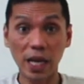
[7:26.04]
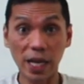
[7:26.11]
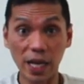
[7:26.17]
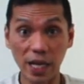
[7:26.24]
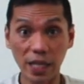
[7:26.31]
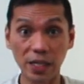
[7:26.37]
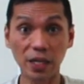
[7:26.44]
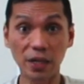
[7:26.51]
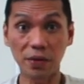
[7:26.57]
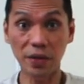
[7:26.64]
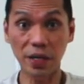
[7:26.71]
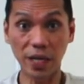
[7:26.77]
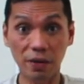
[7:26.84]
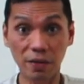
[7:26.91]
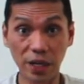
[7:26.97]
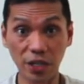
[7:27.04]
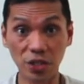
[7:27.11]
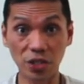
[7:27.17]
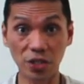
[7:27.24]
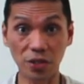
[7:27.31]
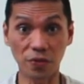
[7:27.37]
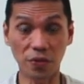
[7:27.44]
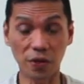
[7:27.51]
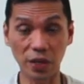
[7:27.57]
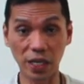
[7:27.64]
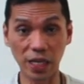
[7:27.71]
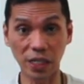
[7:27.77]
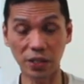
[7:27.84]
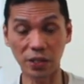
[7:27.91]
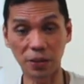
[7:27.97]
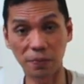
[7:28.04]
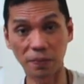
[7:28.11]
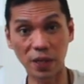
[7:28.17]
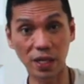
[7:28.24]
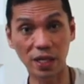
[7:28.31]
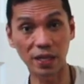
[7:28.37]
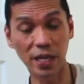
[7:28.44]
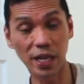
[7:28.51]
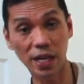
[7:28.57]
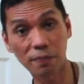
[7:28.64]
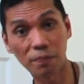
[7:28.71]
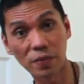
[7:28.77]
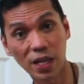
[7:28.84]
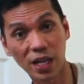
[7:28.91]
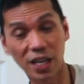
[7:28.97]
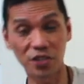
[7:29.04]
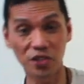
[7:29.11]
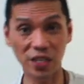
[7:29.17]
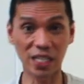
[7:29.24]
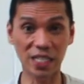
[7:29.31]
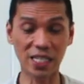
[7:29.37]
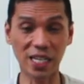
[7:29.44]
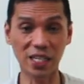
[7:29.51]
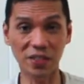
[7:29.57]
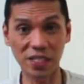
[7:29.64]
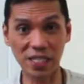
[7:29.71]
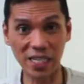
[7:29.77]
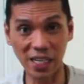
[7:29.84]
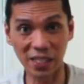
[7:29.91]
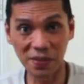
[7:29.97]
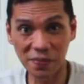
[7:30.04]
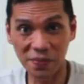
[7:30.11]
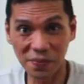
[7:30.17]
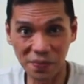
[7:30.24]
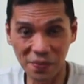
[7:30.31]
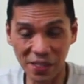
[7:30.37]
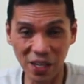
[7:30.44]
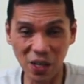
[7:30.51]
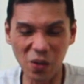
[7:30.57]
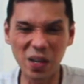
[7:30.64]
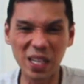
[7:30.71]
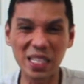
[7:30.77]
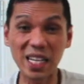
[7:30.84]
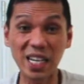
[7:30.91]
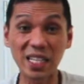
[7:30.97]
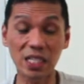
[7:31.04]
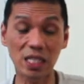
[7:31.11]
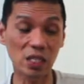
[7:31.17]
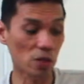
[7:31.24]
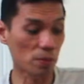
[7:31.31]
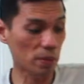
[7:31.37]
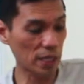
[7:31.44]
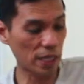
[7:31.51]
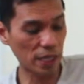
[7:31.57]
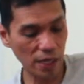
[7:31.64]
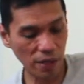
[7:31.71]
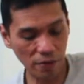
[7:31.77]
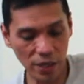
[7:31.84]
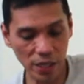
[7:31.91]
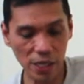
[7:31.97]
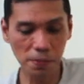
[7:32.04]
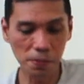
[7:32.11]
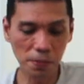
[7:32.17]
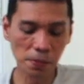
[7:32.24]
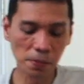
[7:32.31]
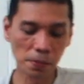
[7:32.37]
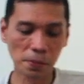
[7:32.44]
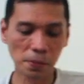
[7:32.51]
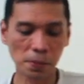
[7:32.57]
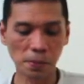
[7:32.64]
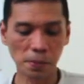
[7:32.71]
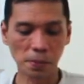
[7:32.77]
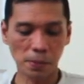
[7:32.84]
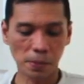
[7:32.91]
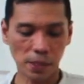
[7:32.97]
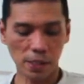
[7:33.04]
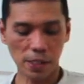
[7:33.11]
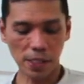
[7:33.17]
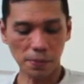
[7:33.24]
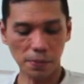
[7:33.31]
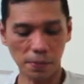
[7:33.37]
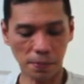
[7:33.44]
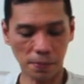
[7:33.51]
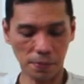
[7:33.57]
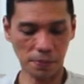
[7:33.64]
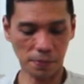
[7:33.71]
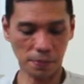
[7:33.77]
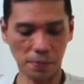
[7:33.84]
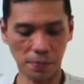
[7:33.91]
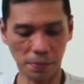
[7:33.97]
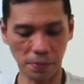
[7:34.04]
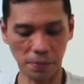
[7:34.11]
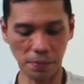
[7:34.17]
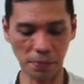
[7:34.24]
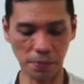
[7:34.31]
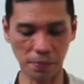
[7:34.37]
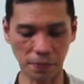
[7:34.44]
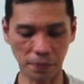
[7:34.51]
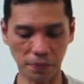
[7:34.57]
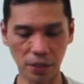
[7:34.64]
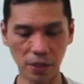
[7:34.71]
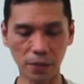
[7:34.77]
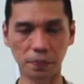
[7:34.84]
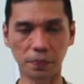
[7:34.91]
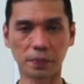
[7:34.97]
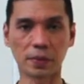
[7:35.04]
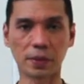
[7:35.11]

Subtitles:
and rearrange the front leg too. And there, adjust side to side. Now, one side is normally heavier. Good.